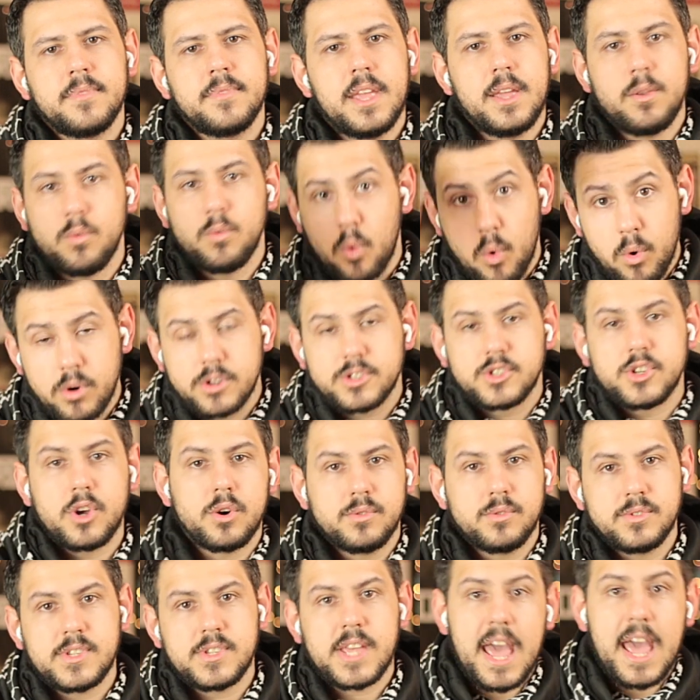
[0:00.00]
in war
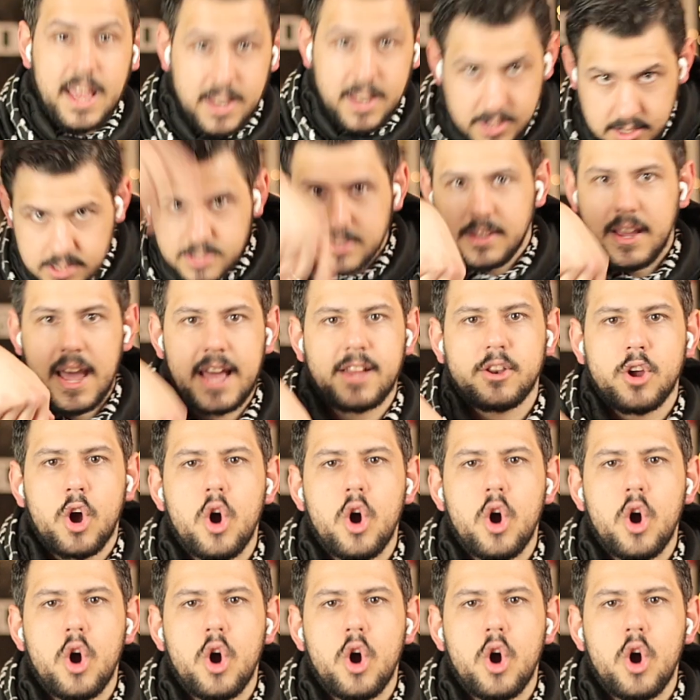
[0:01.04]
zones and at